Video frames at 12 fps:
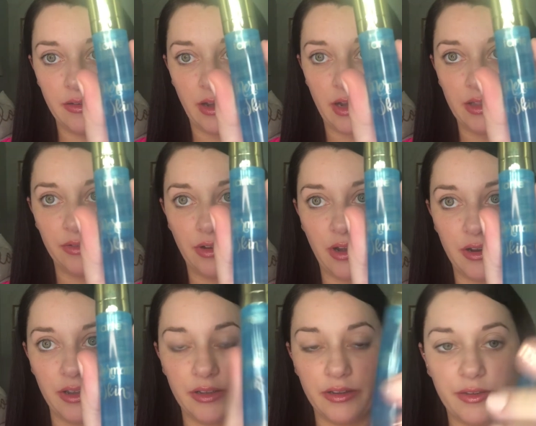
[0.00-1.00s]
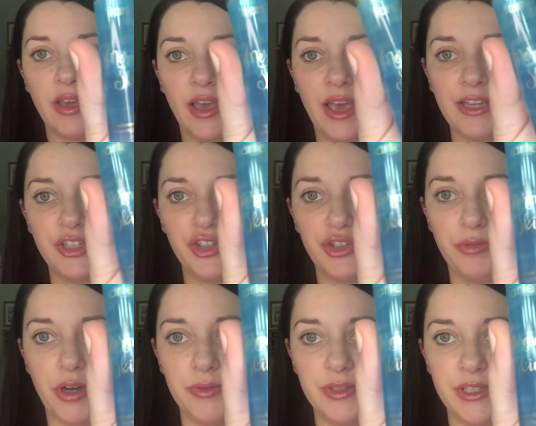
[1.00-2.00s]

Hyaluronic H2O